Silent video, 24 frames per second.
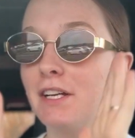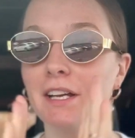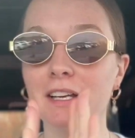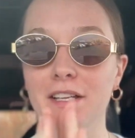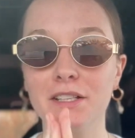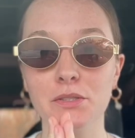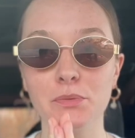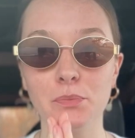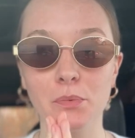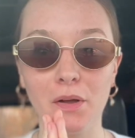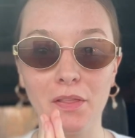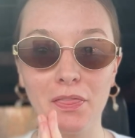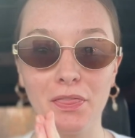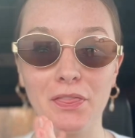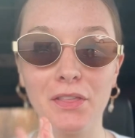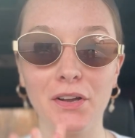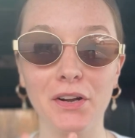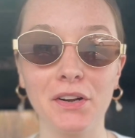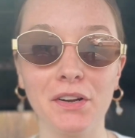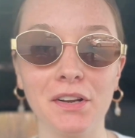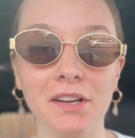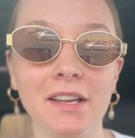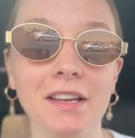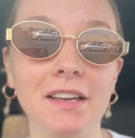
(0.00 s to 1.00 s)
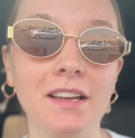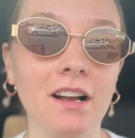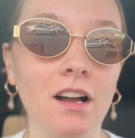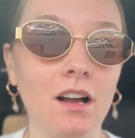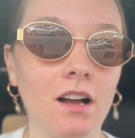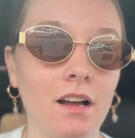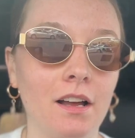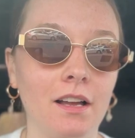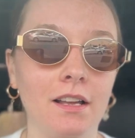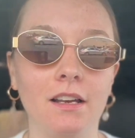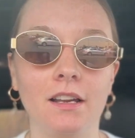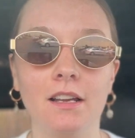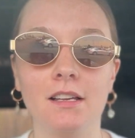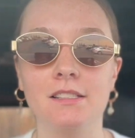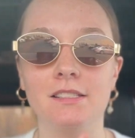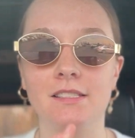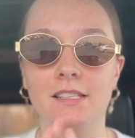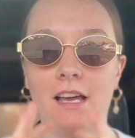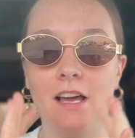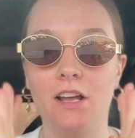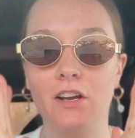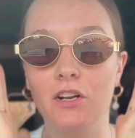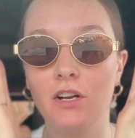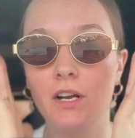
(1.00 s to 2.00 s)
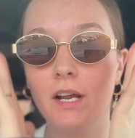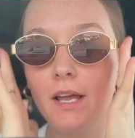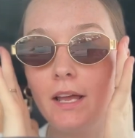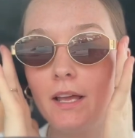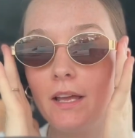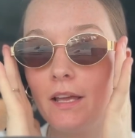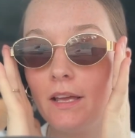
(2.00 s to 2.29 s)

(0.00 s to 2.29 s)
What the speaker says: It's 1:30 on Saturday.